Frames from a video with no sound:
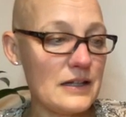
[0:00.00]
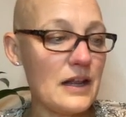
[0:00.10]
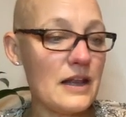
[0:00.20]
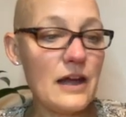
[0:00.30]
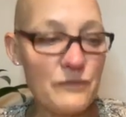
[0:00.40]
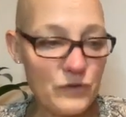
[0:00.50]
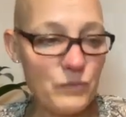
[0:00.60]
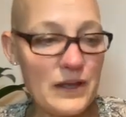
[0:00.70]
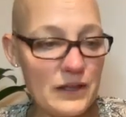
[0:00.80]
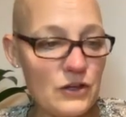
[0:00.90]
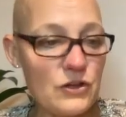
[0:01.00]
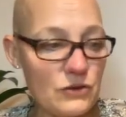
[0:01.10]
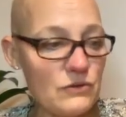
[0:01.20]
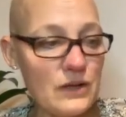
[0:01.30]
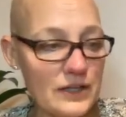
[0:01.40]
I love the way
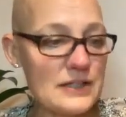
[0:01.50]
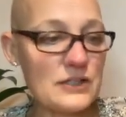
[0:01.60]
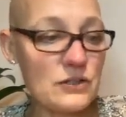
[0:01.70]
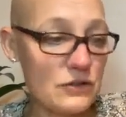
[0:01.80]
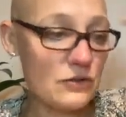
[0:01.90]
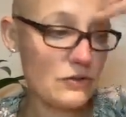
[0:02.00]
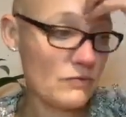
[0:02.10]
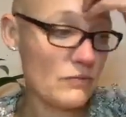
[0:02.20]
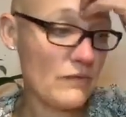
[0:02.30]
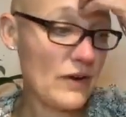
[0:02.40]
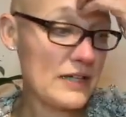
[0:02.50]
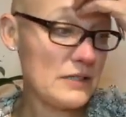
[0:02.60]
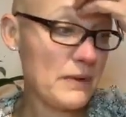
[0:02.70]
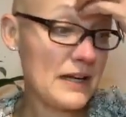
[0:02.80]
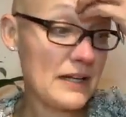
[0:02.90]
you, like you said, you, you, could reflect
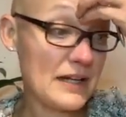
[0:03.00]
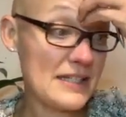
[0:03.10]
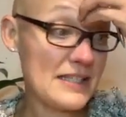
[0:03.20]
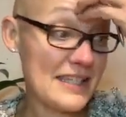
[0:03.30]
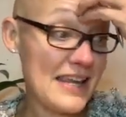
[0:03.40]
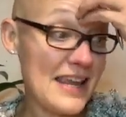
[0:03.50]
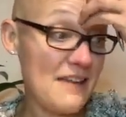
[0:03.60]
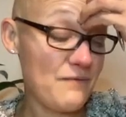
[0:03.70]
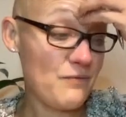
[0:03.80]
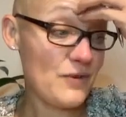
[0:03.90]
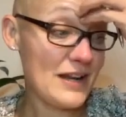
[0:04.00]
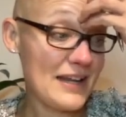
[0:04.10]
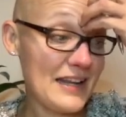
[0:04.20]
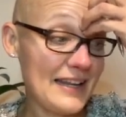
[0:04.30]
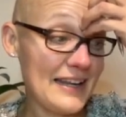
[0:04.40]
it back, and I can see really
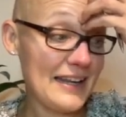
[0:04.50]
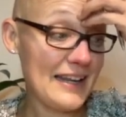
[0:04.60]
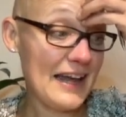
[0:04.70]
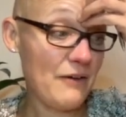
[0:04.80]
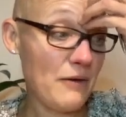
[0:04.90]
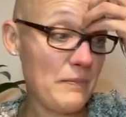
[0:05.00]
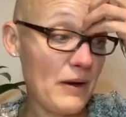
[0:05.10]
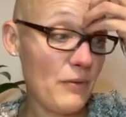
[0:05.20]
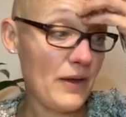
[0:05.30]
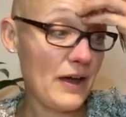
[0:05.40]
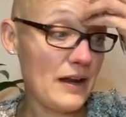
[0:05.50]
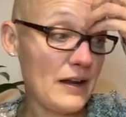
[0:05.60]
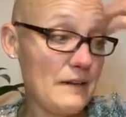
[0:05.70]
clearly now about that.